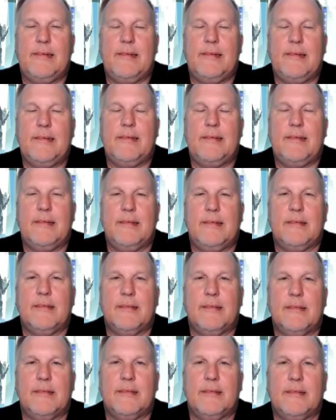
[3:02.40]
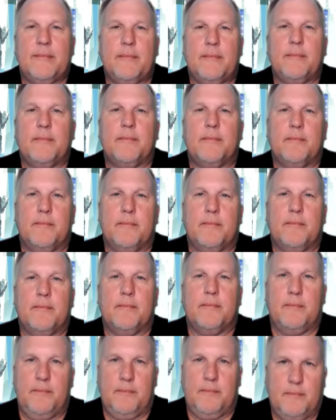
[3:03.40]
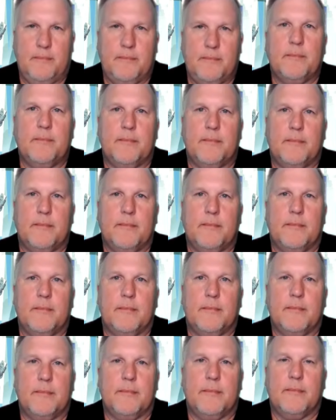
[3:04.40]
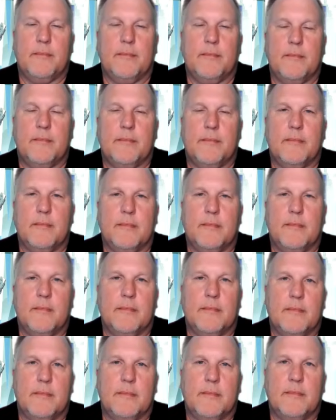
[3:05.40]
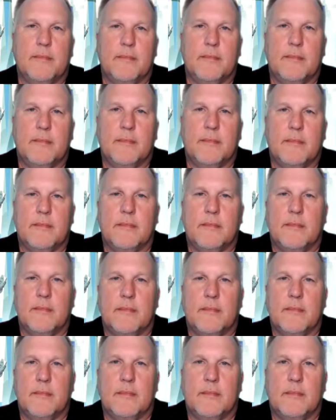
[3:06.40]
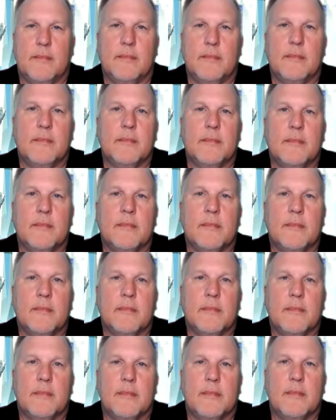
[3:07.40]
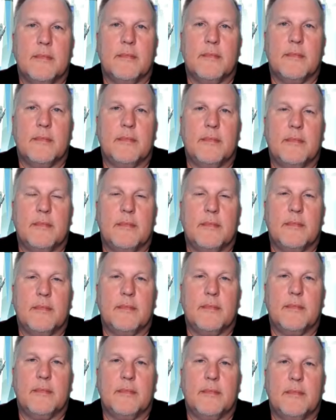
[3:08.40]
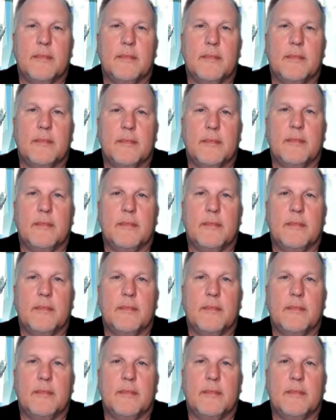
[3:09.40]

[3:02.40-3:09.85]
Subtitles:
This person isn't speaking.